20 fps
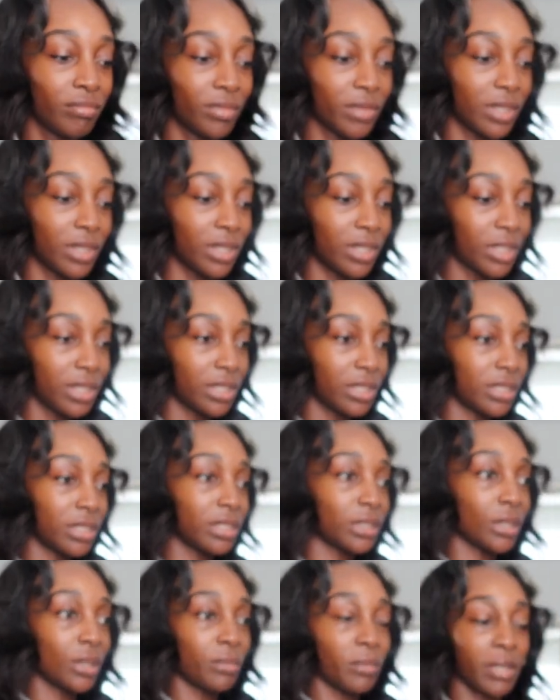The look is
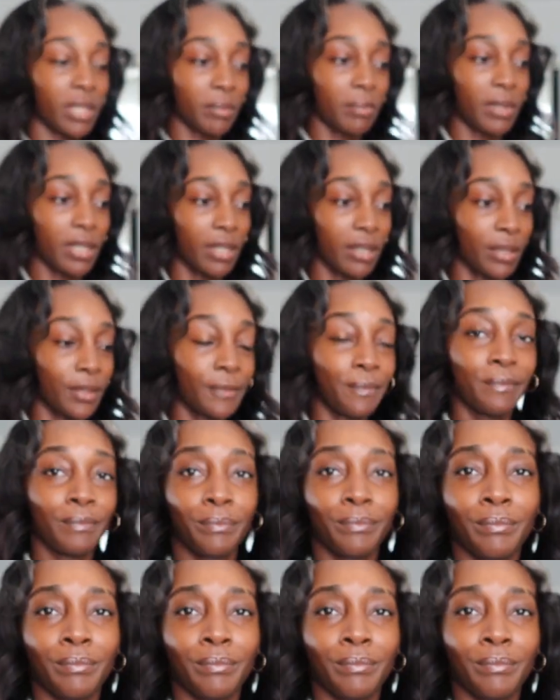just so much better.